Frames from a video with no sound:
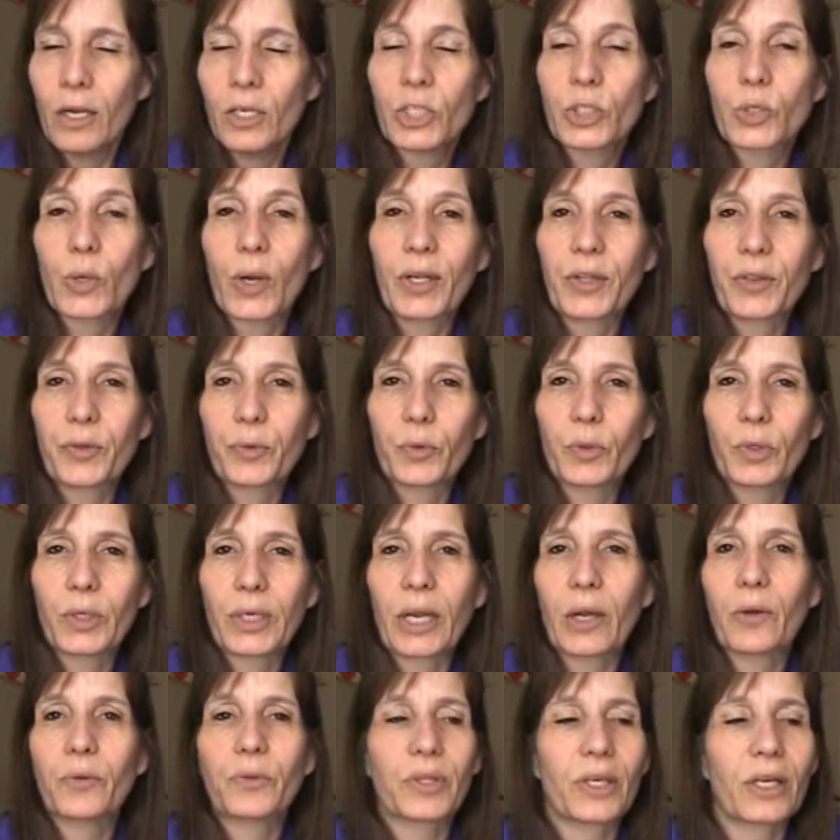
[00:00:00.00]
So I threw
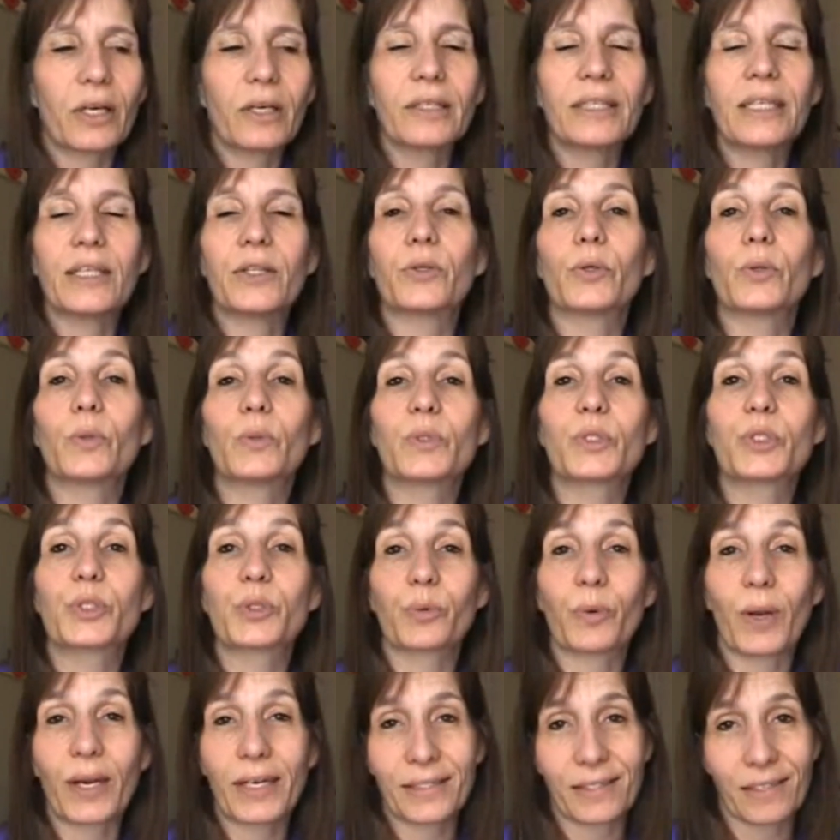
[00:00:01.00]
it out there and either it was
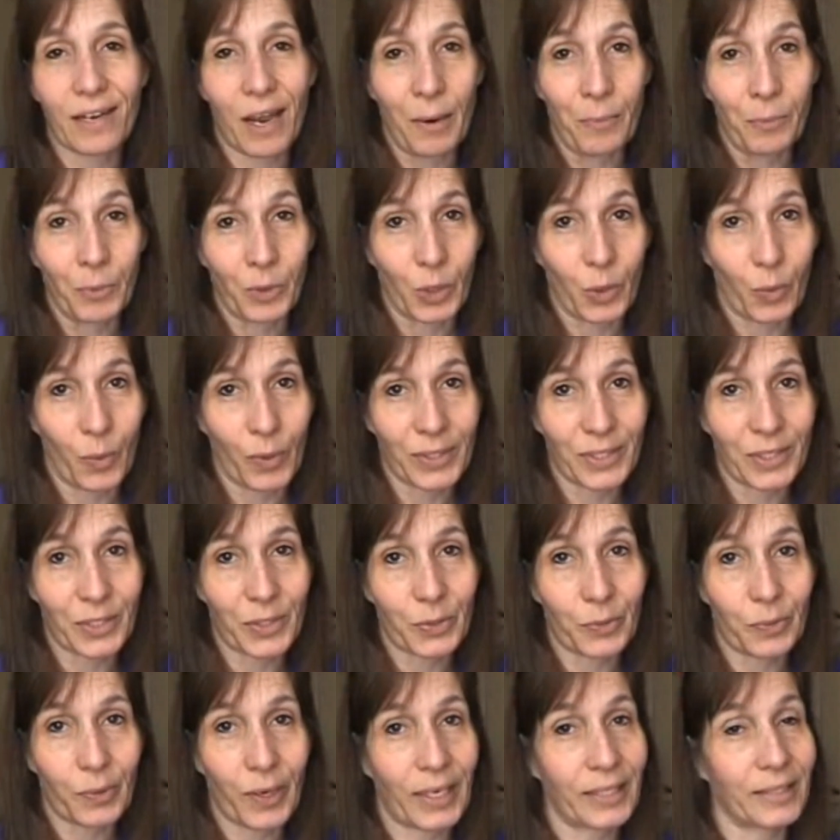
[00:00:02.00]
the right time or it
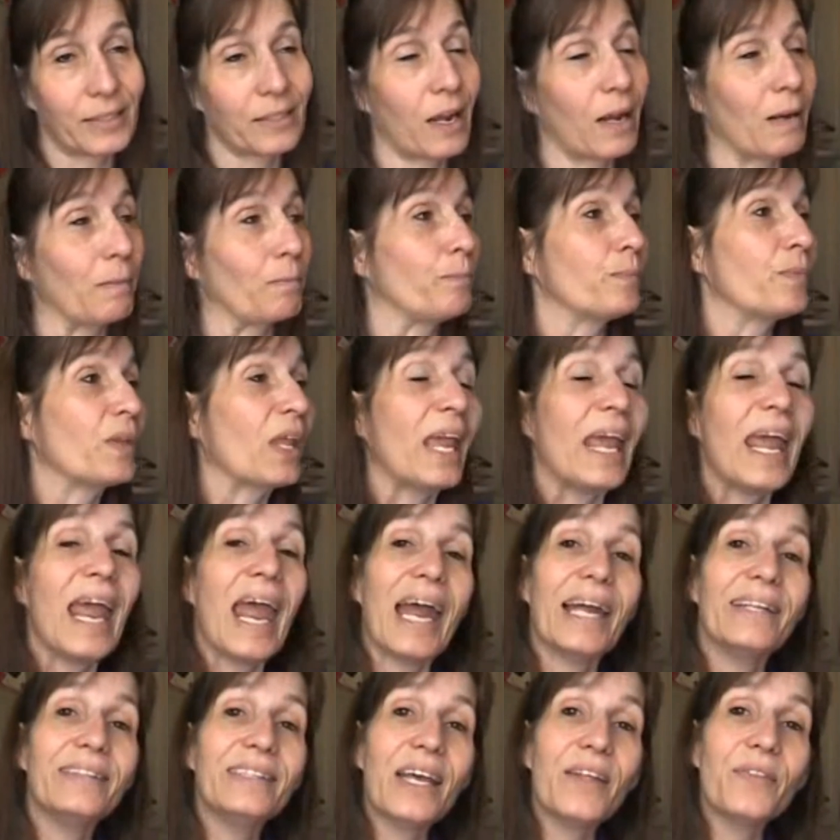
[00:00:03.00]
wasn't the right time.
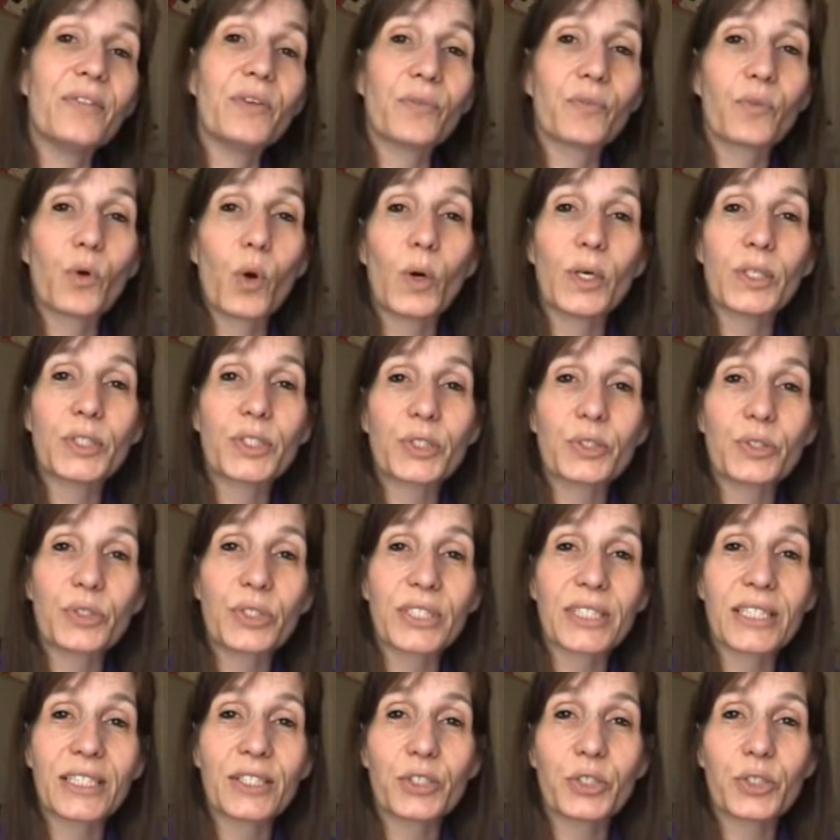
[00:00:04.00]
And then, of course,
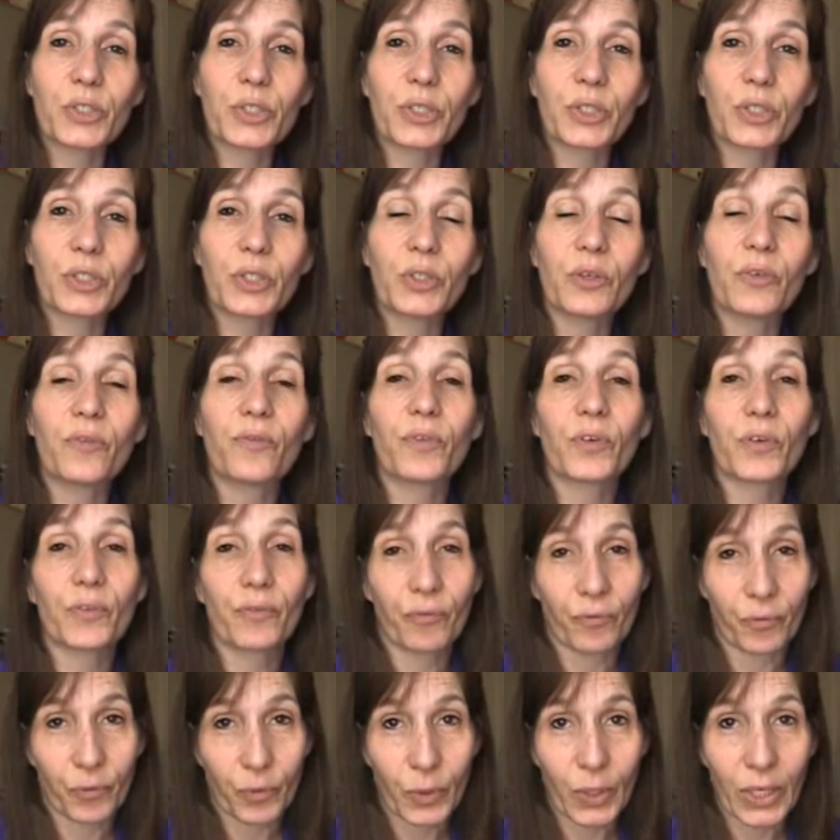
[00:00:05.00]
there's things you can do for
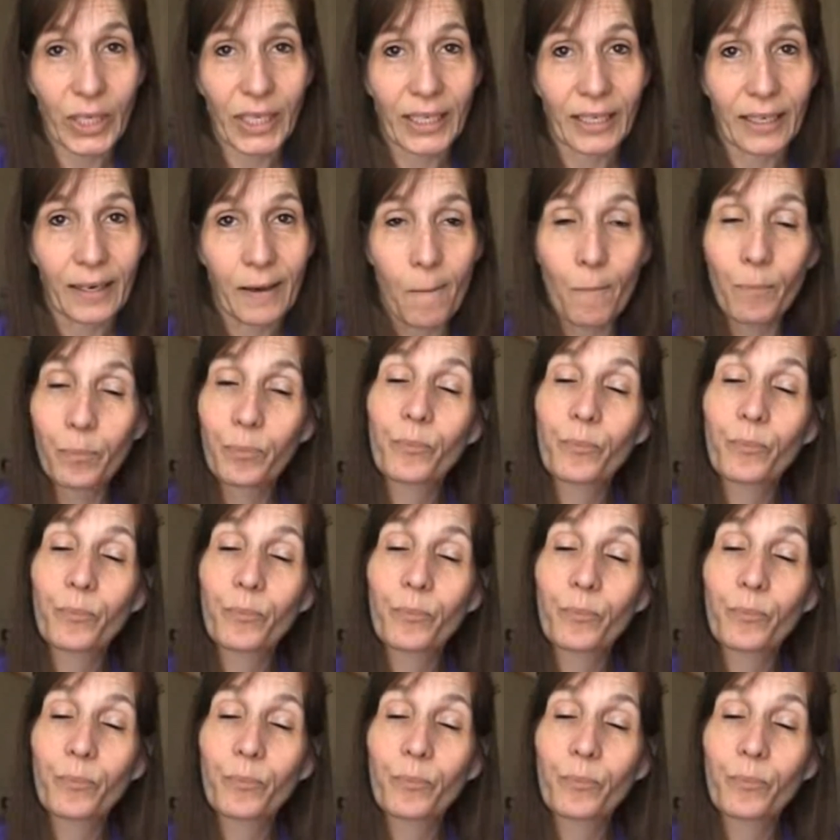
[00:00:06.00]
free.